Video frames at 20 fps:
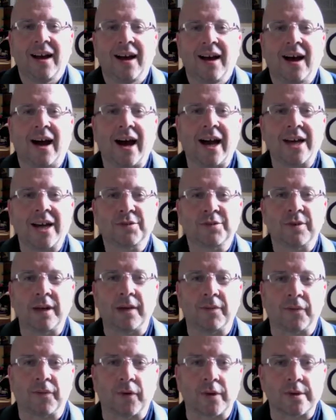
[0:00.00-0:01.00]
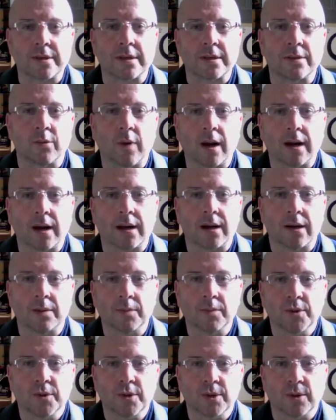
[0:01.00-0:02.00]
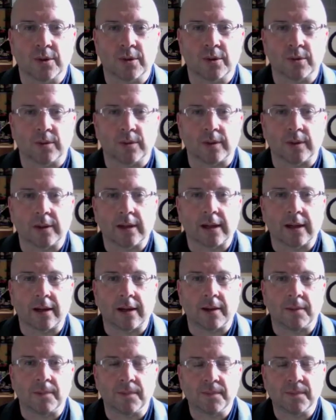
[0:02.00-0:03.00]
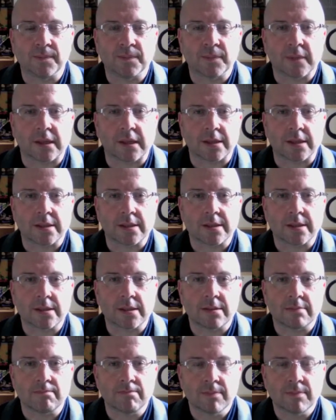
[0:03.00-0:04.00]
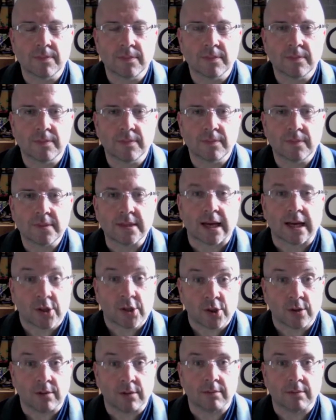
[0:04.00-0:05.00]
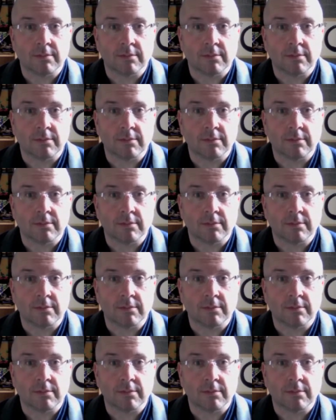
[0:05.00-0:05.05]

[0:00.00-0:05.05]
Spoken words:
Hi Trilifers, and welcome to this section